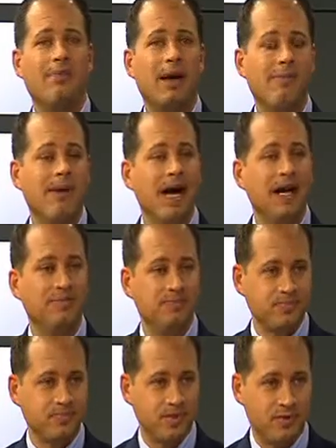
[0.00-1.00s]
in my mind,
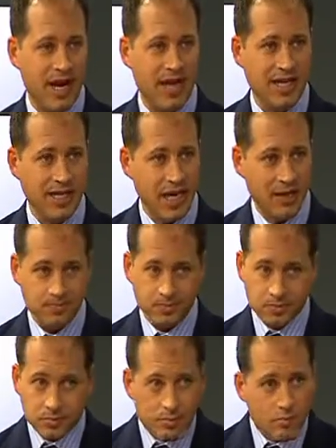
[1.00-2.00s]
Randy, that
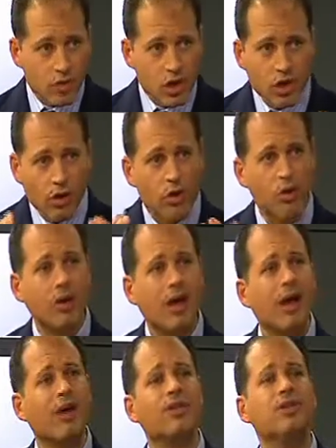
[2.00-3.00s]
your oral
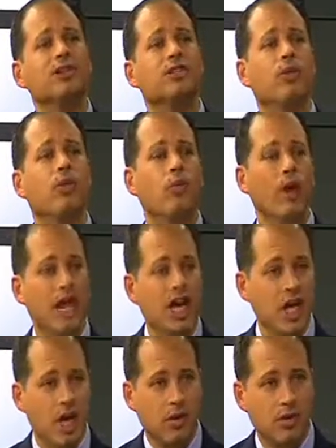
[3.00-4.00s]
health is a
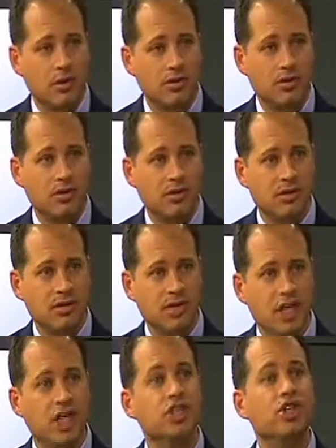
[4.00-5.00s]
window
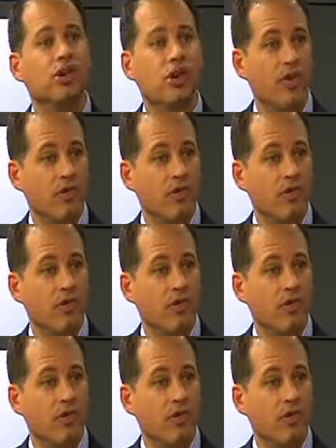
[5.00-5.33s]
into your well,